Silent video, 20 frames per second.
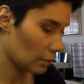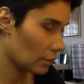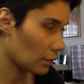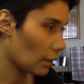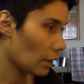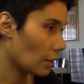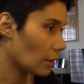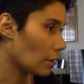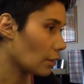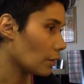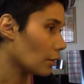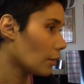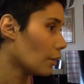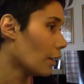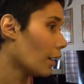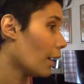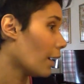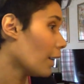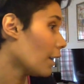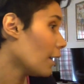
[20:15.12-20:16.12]
I don't know,
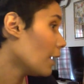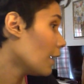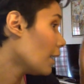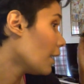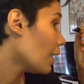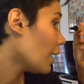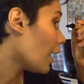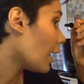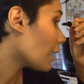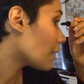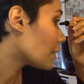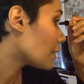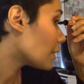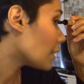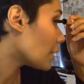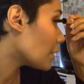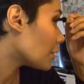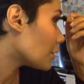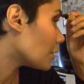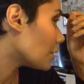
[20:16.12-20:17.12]

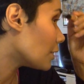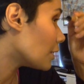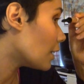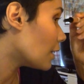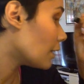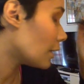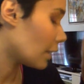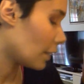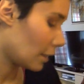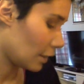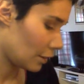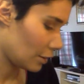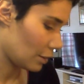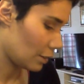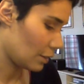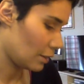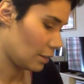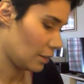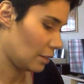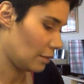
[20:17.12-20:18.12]
accessory that I
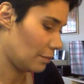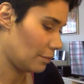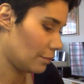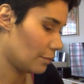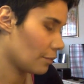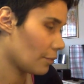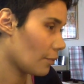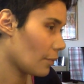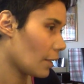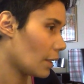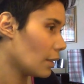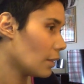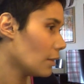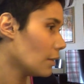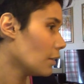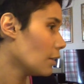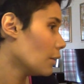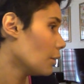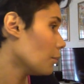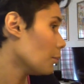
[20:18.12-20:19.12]
just,
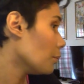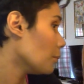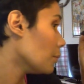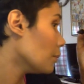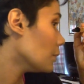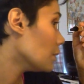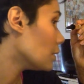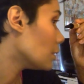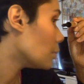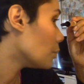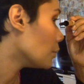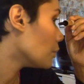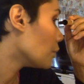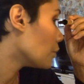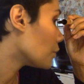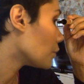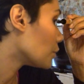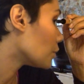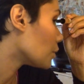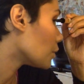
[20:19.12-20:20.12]
it's
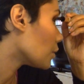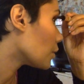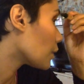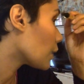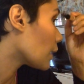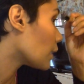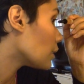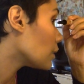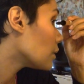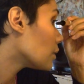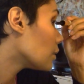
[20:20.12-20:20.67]
beautiful to look at.